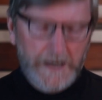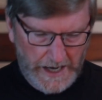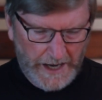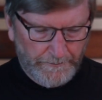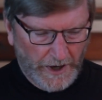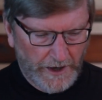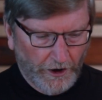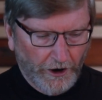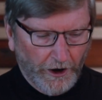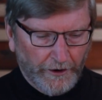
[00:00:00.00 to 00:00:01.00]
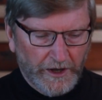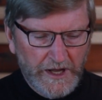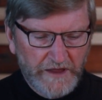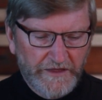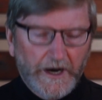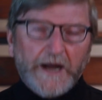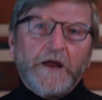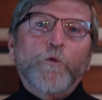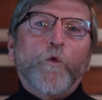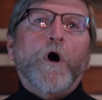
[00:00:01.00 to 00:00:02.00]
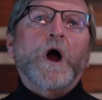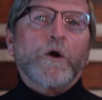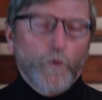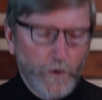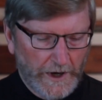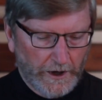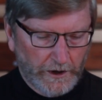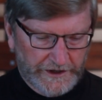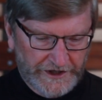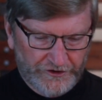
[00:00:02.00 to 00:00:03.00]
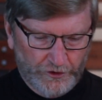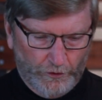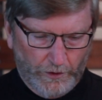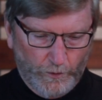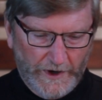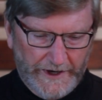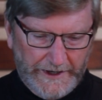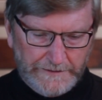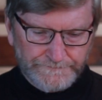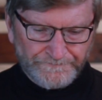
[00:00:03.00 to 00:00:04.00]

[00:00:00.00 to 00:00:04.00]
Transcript: and my heart, that I could walk well in your way.